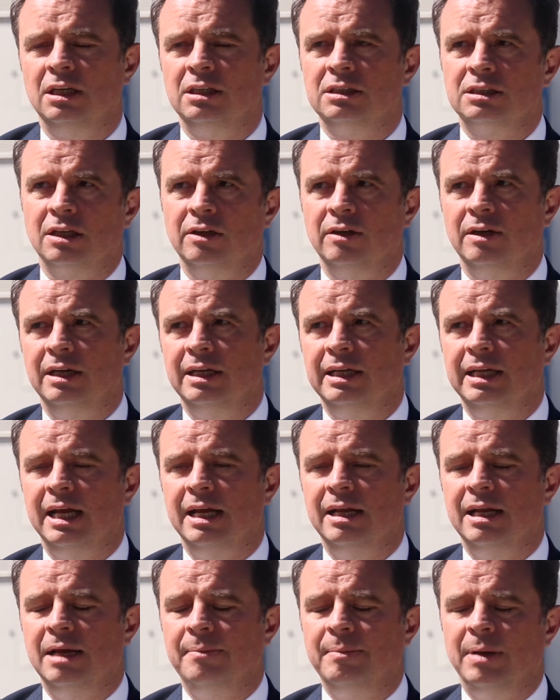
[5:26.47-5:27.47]
So
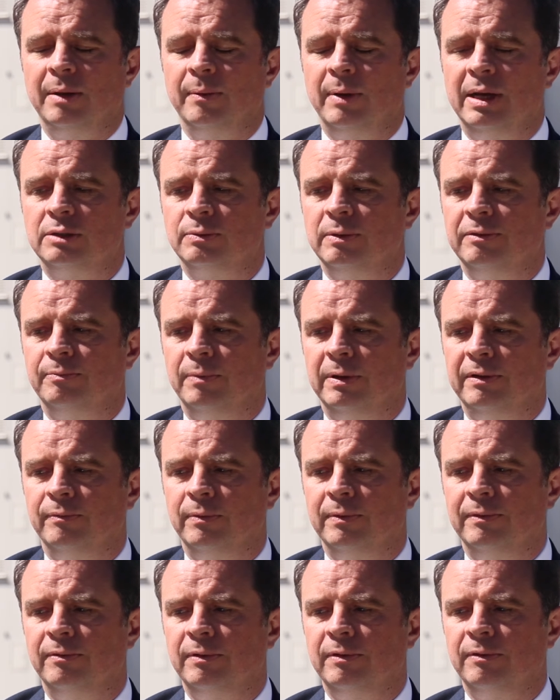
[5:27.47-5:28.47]
in many ways
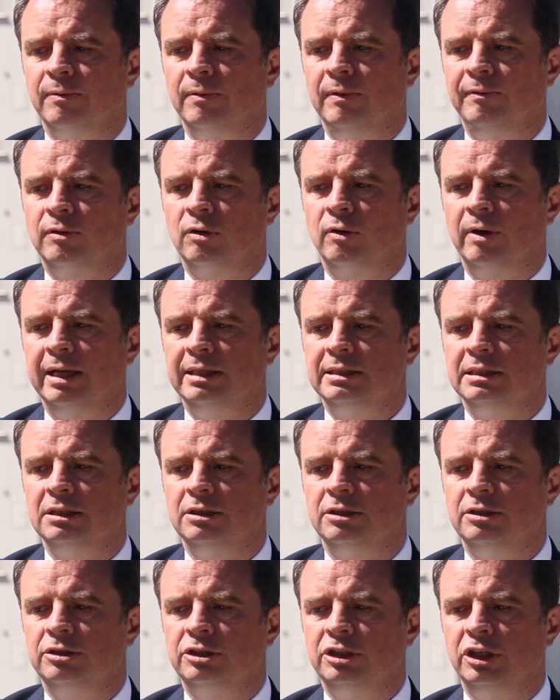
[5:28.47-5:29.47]
we've created
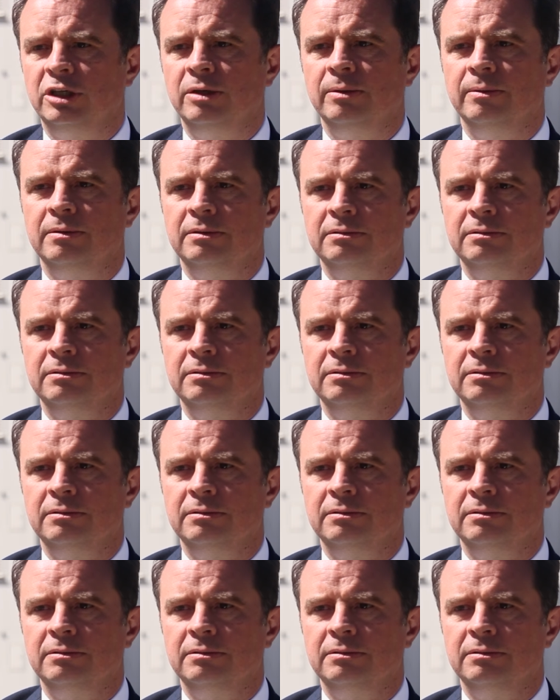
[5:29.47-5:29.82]
two